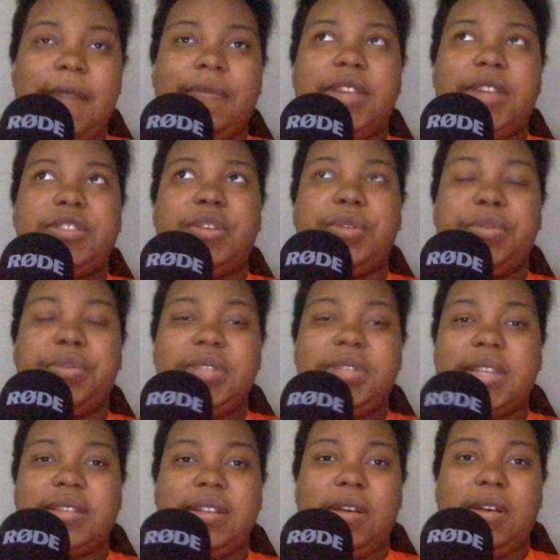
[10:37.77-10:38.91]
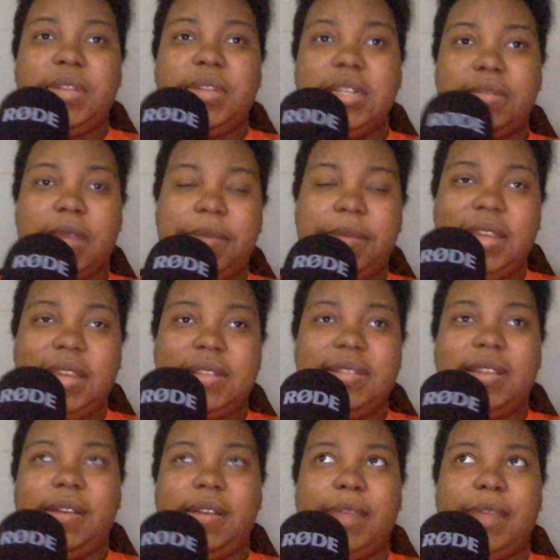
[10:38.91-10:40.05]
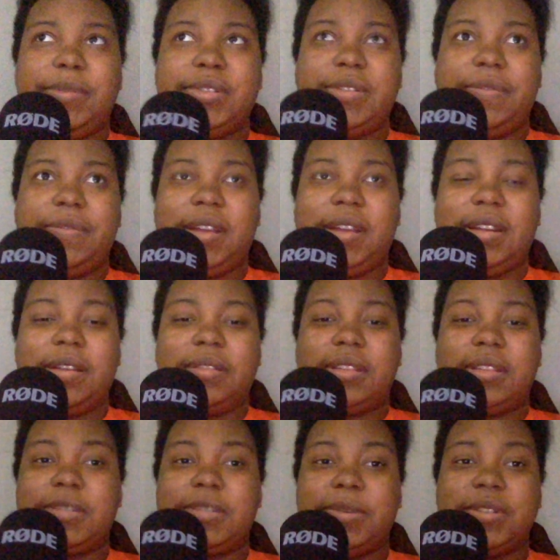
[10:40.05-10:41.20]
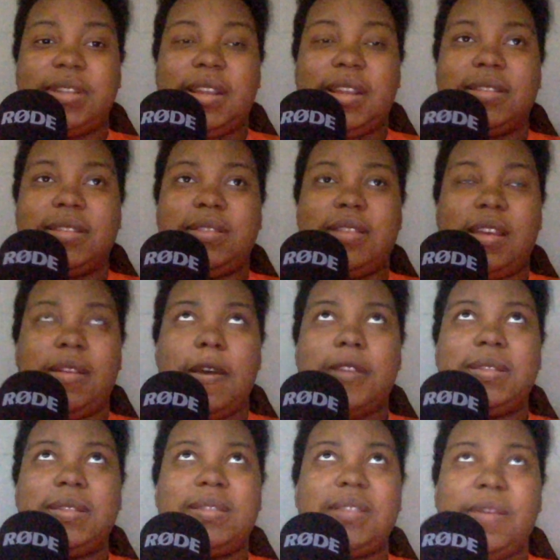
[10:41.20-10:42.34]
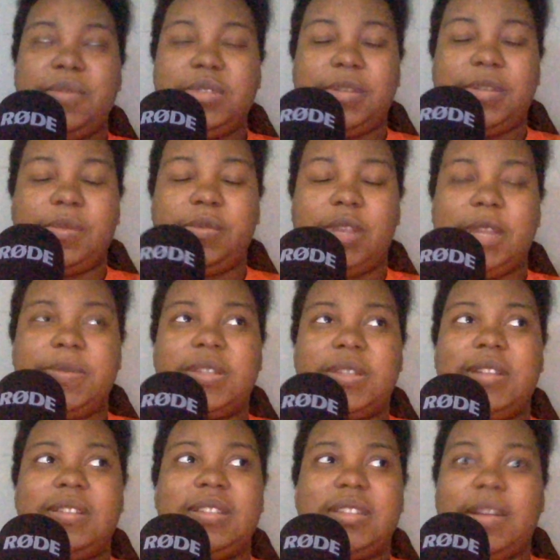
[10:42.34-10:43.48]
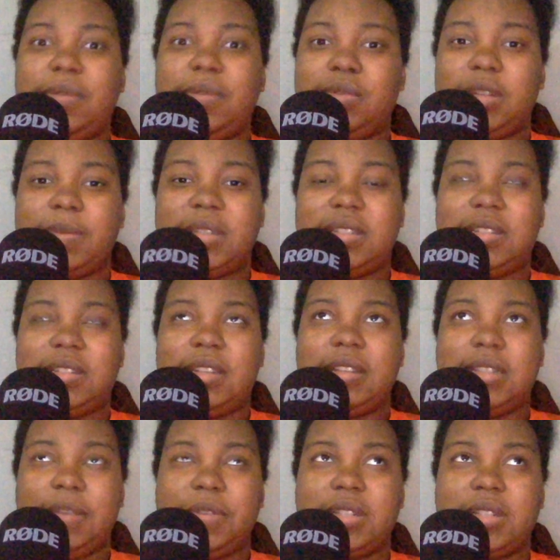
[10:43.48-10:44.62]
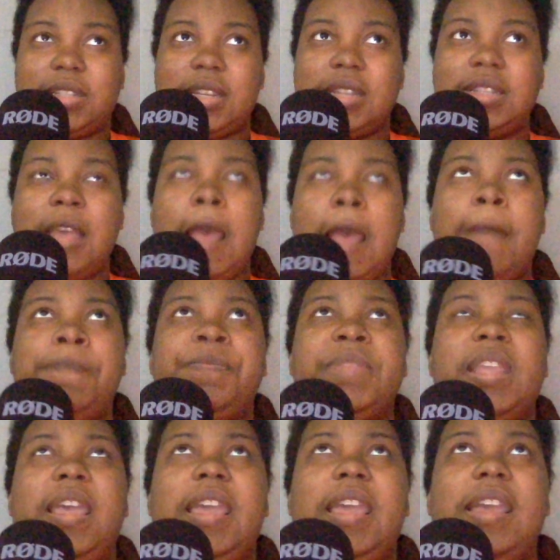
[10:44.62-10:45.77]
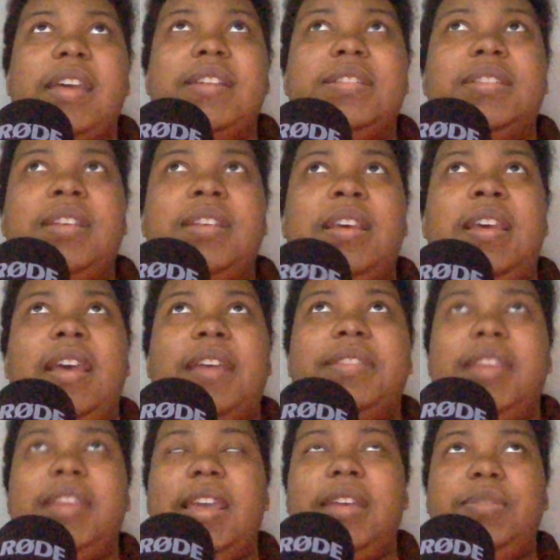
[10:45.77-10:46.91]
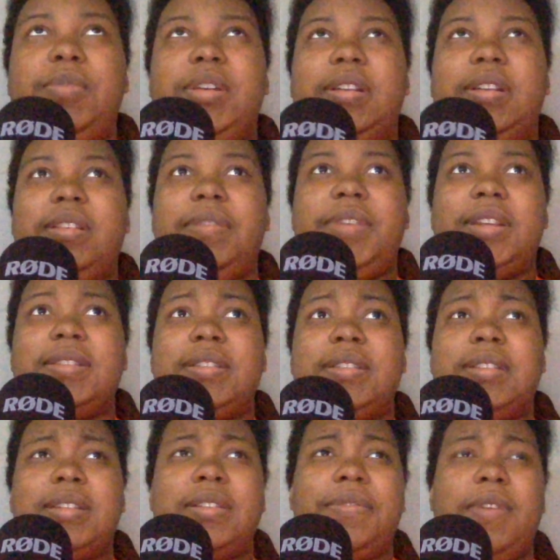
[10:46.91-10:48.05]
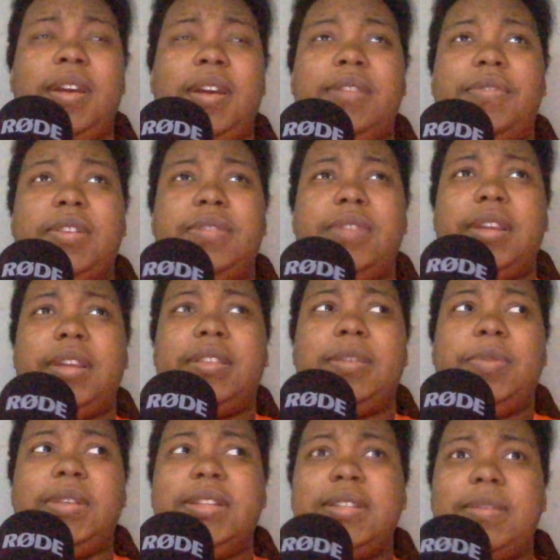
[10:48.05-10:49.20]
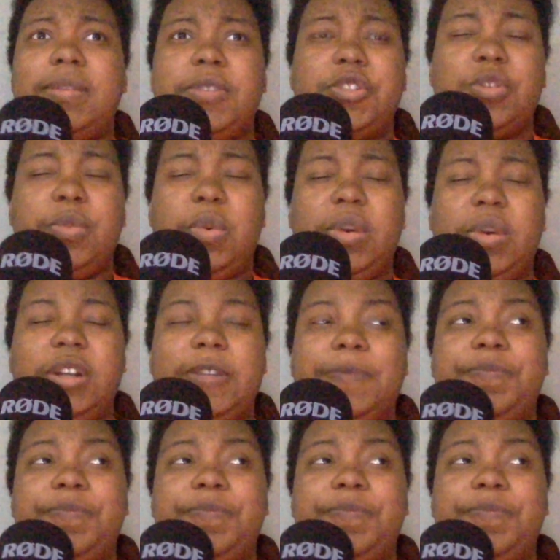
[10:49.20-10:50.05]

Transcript: So through testing all these rape kits, they're able to find out that this person has done several different rapes in several different states. And at the end, when Olivia has to testify in front of like the police commissioner board,